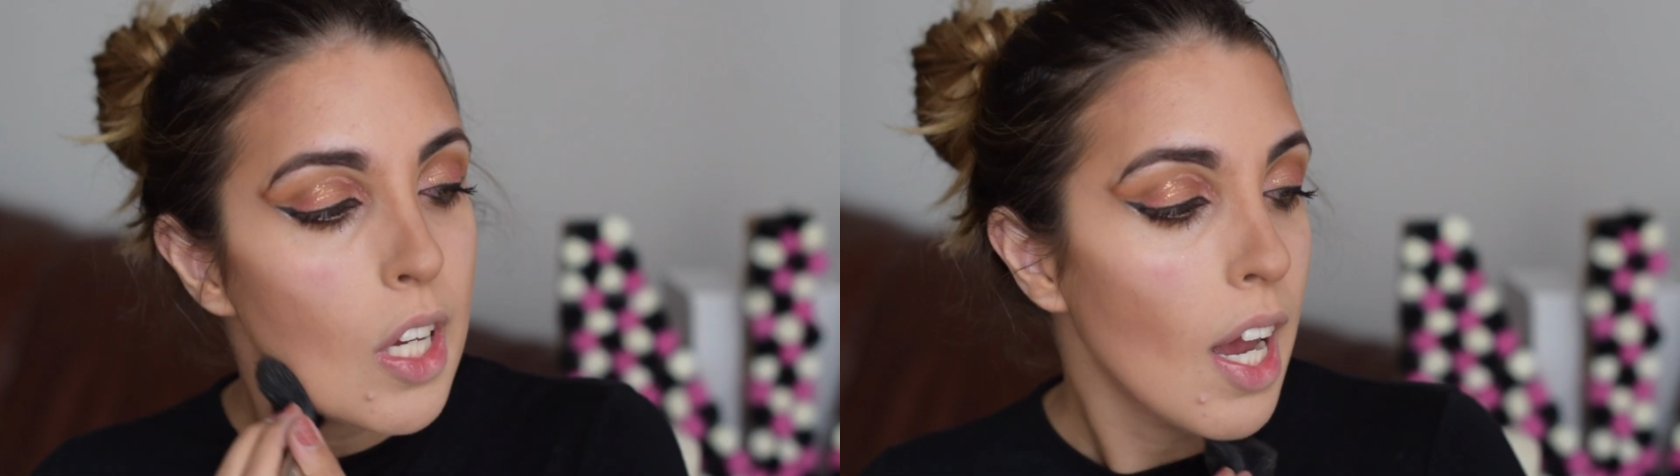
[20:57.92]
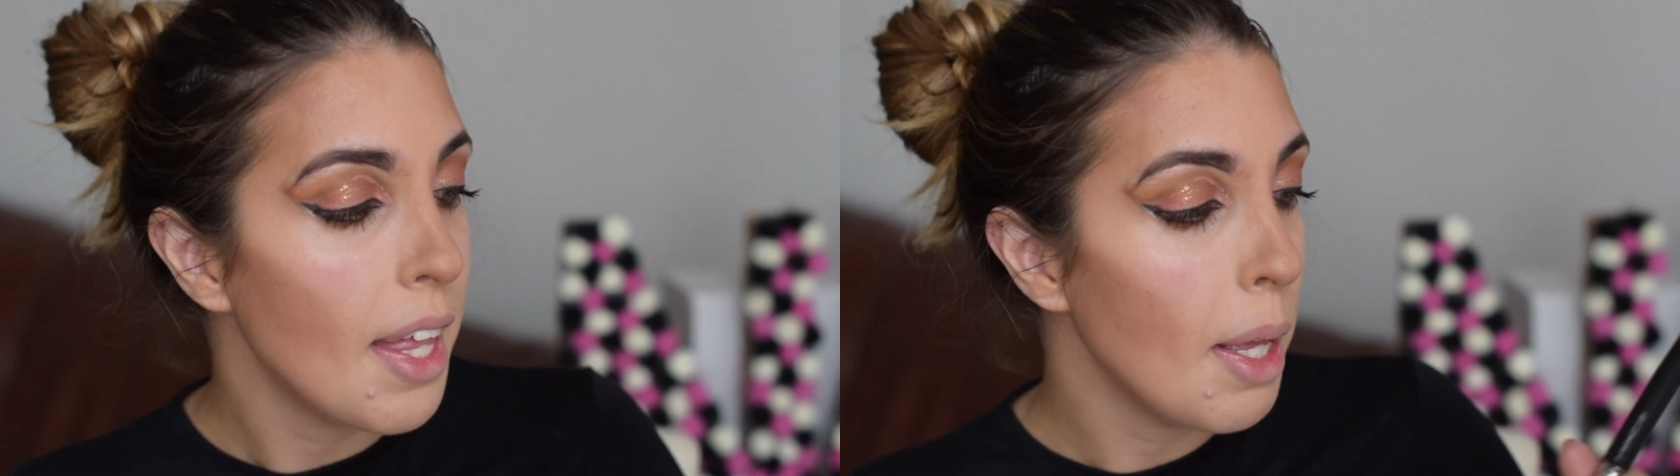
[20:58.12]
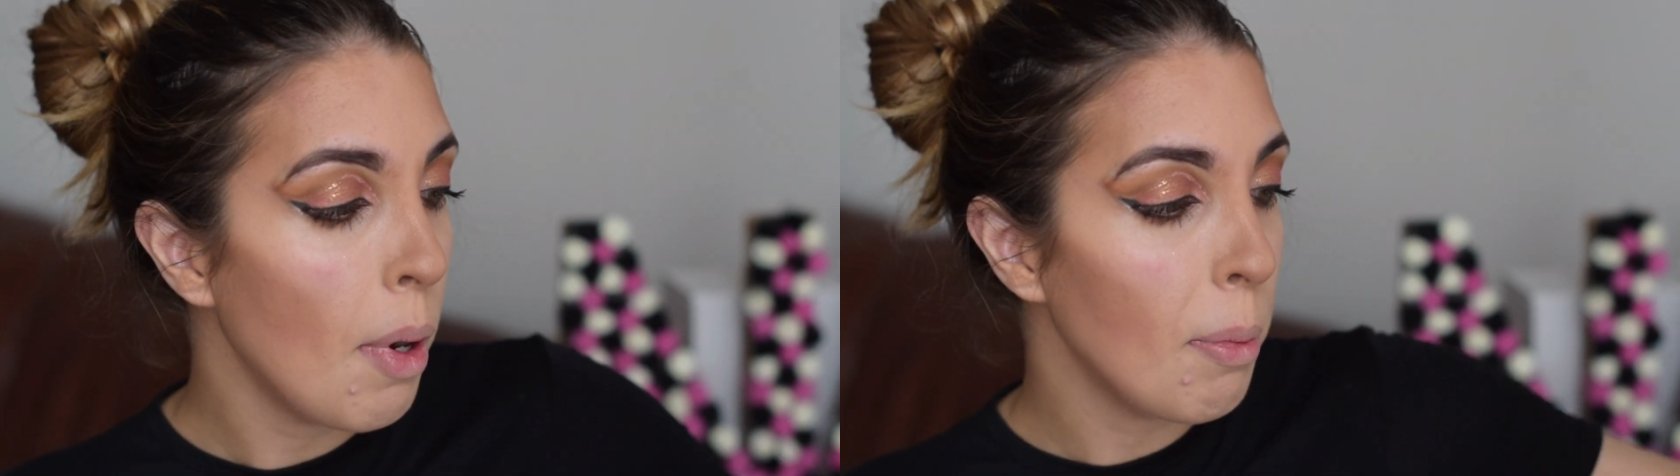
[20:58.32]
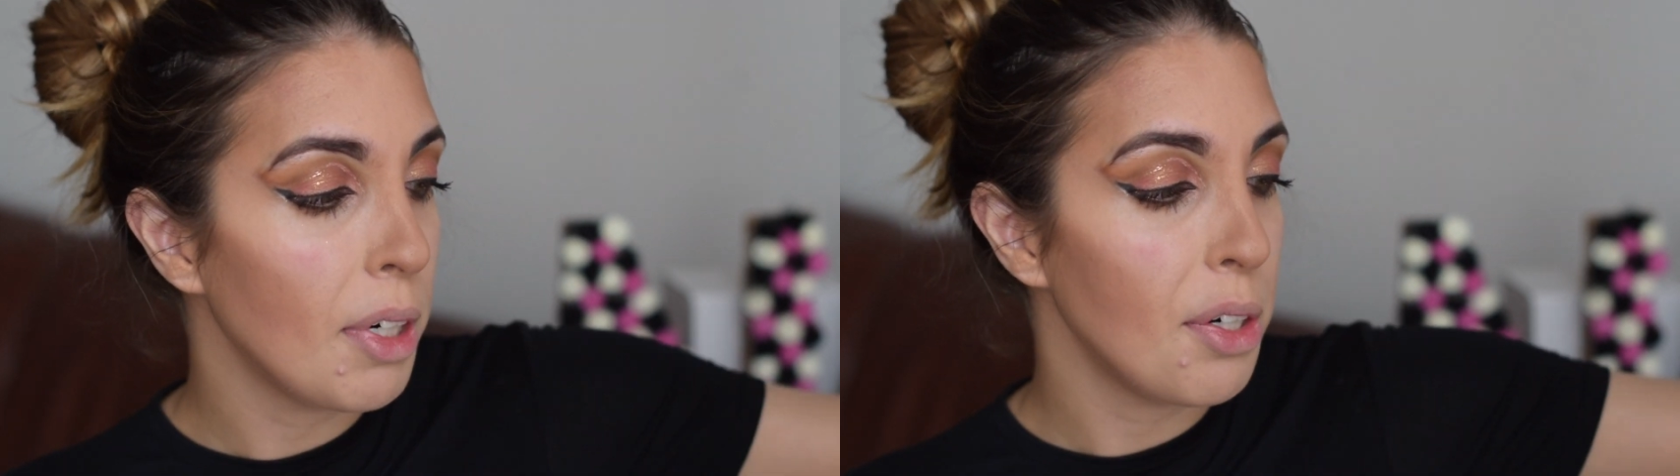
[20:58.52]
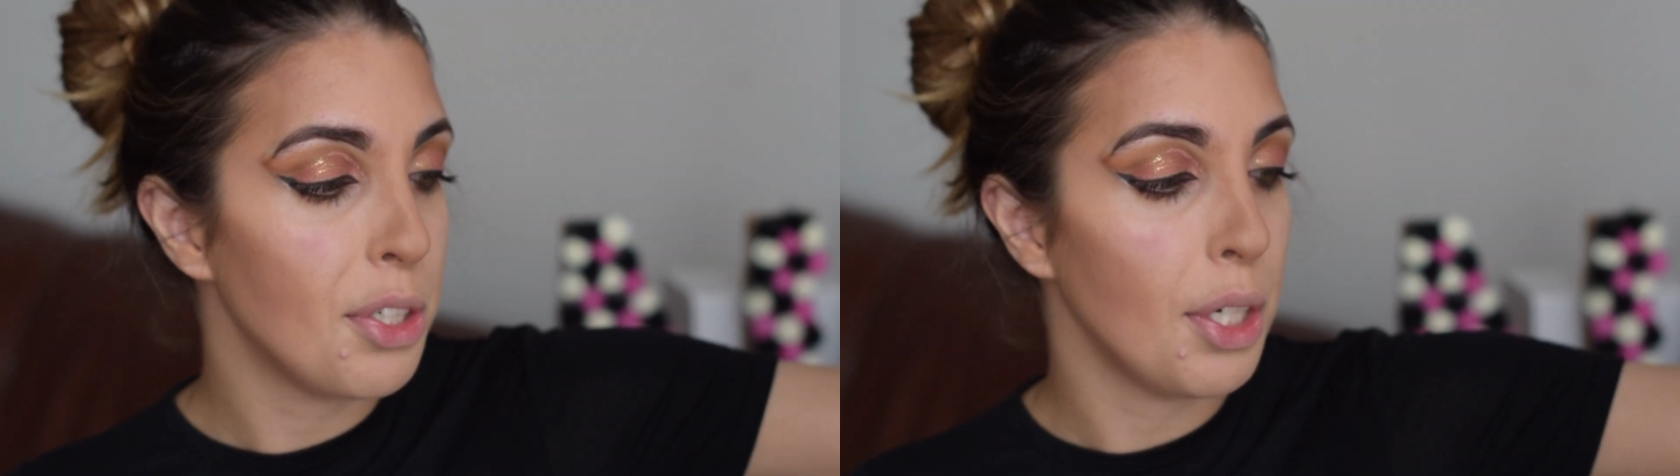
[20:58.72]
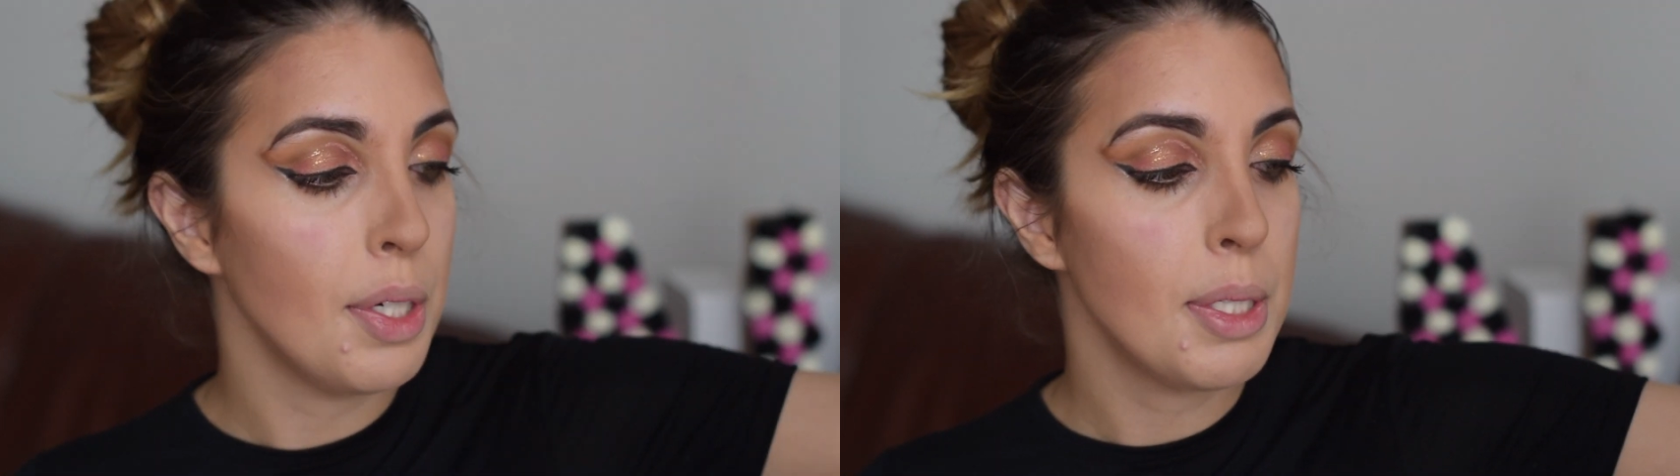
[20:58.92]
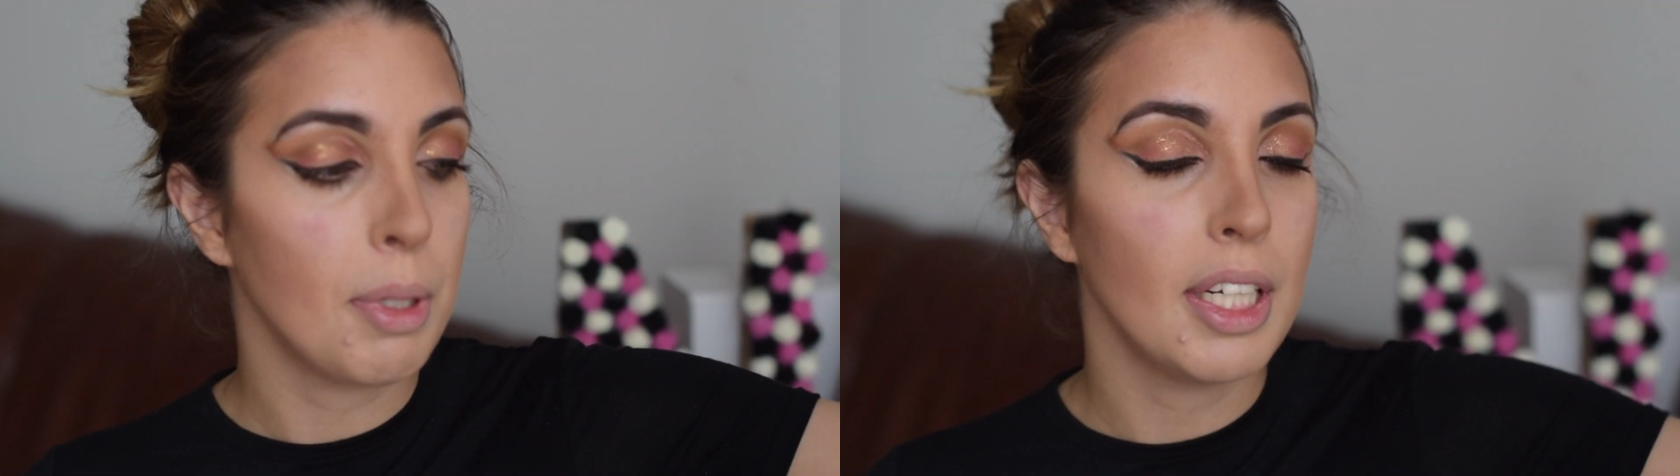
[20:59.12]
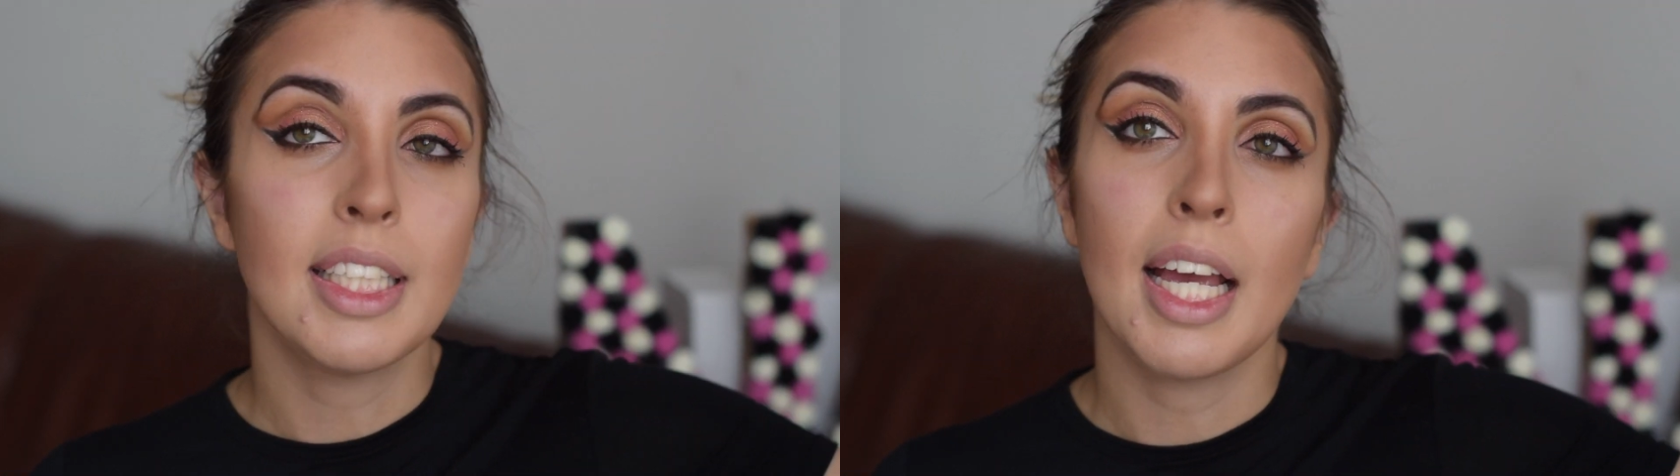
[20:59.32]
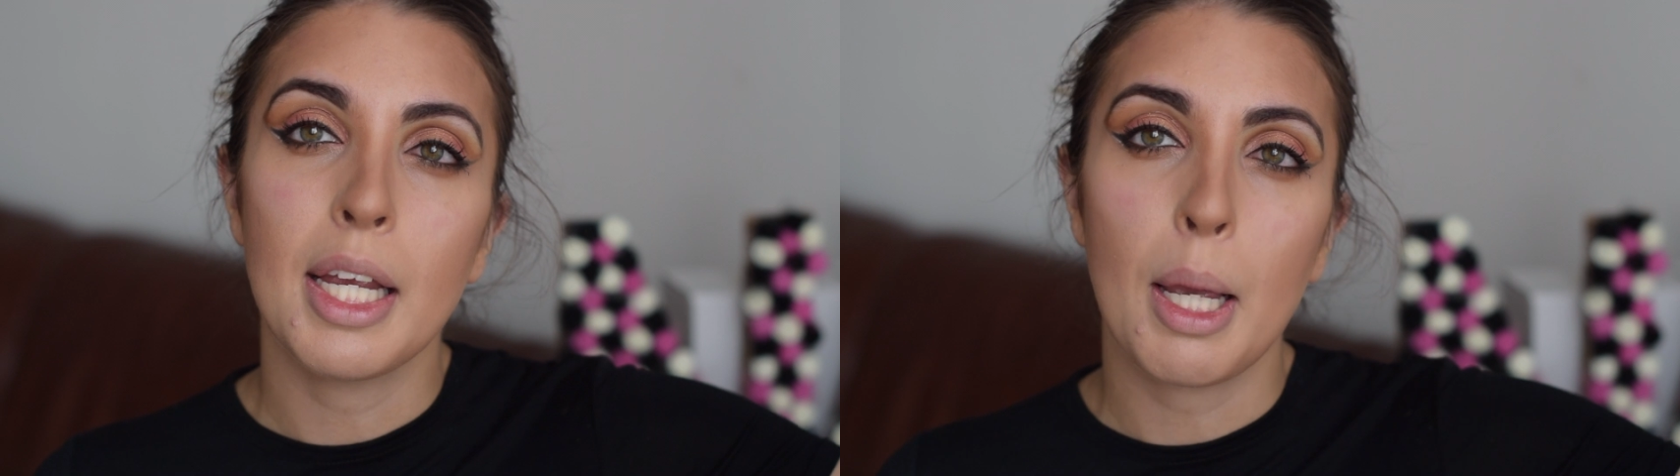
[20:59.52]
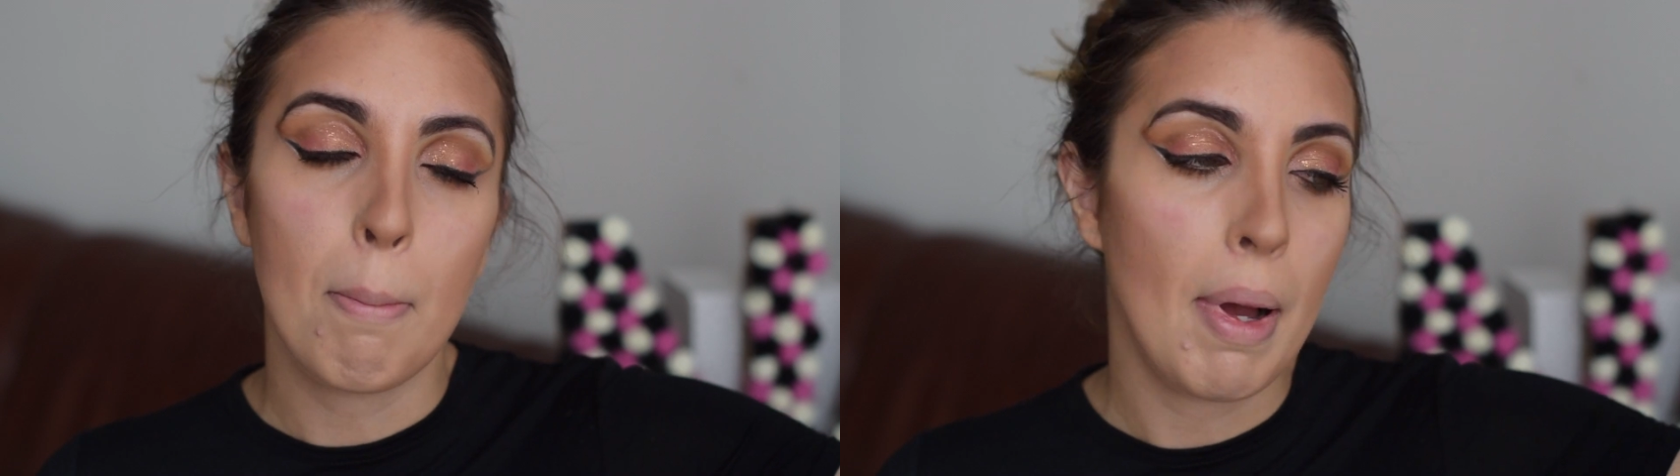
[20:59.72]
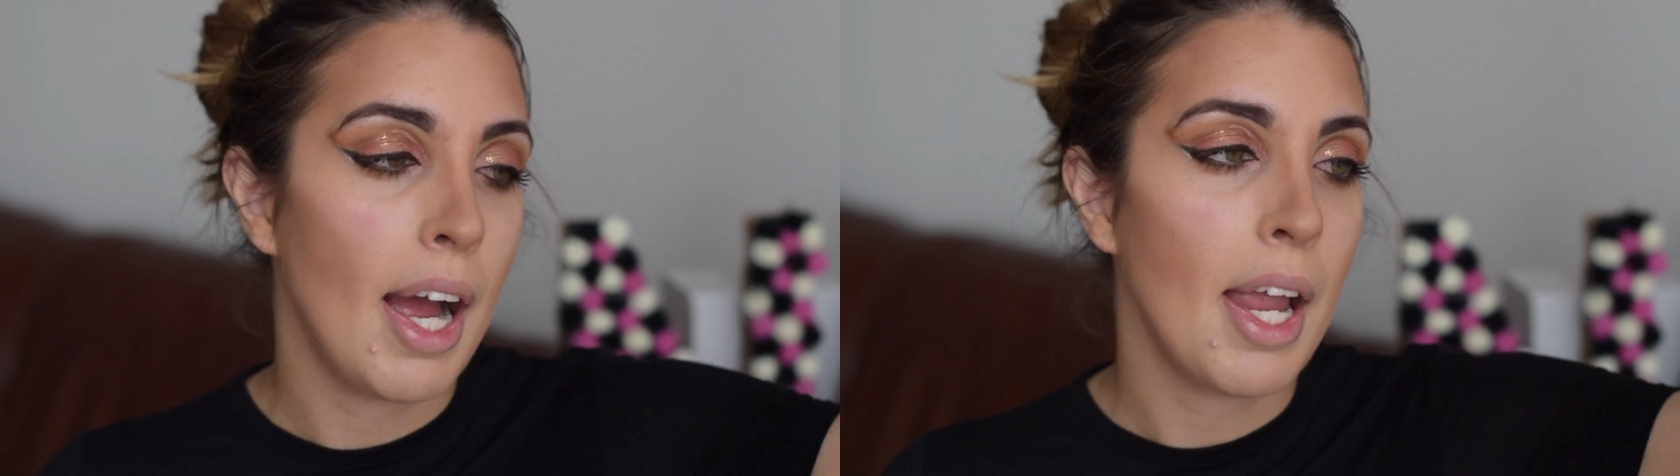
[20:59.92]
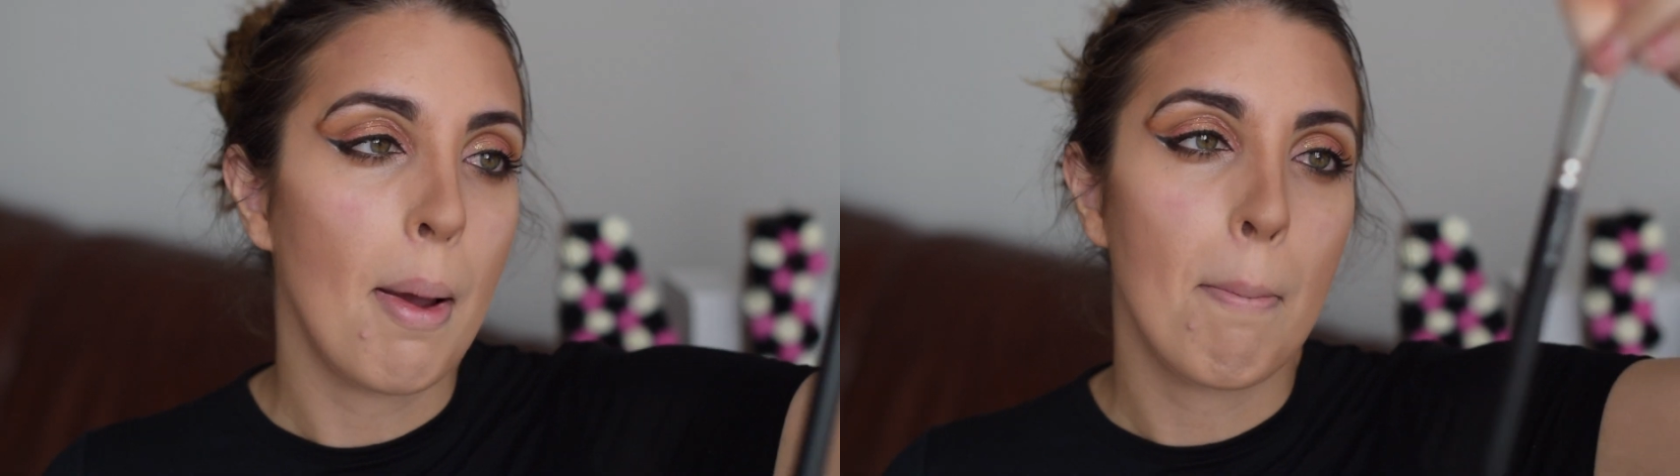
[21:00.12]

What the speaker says: And then what I'm going to do is I'm going to take my